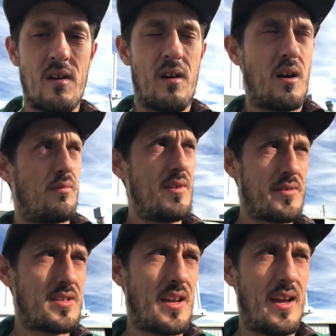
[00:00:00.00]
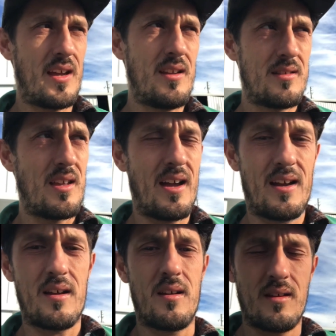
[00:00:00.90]
I will say that
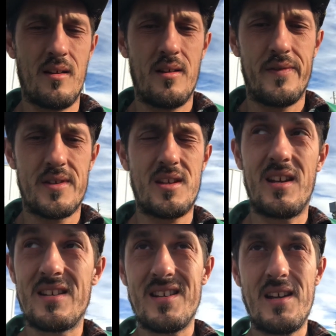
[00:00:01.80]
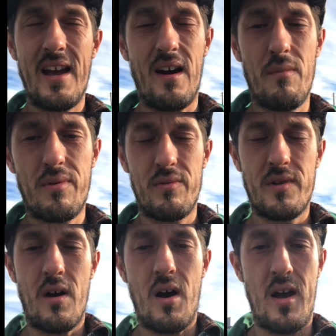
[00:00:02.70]
the tea did help with
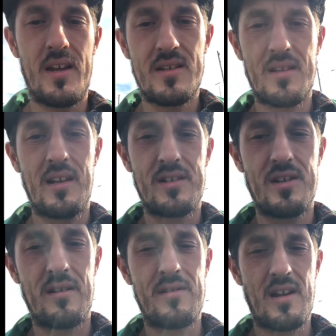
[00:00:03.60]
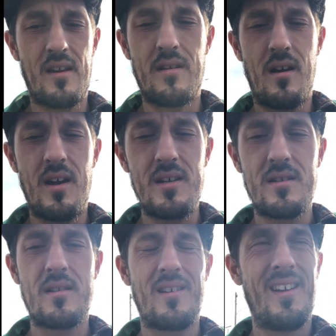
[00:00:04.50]
the eyes, the itchy, irritated eyes.
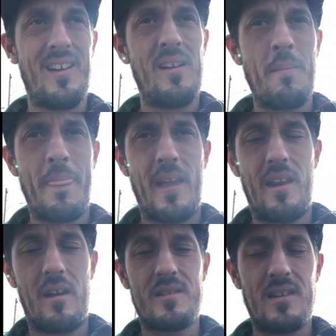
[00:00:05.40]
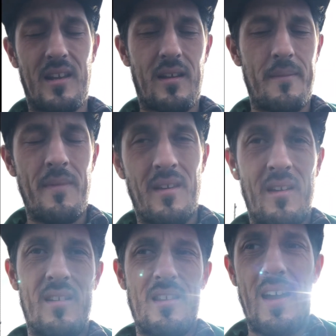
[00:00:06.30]
And I think
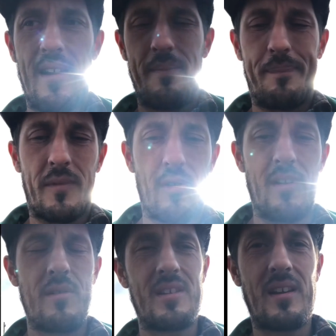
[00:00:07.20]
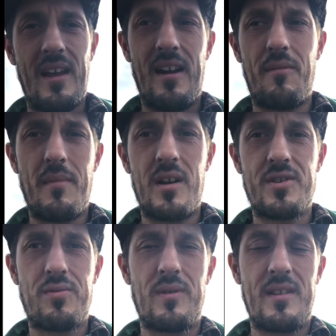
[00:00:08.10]
that although it didn't help
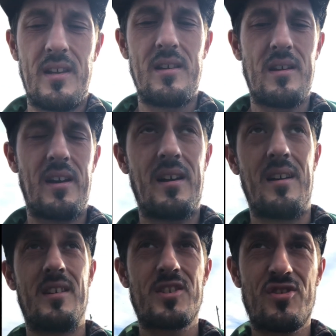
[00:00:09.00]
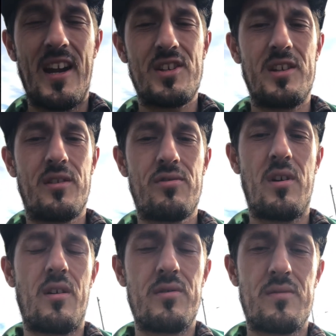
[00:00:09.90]
much with the uh, scratchy
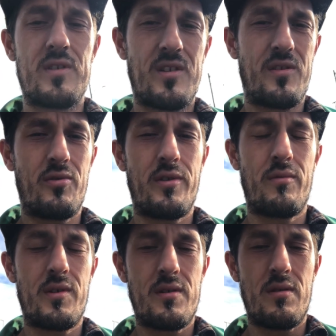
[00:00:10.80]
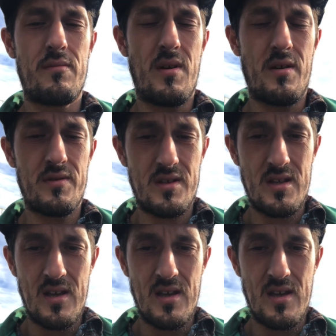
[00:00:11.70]
throat, which I thought it would do the most,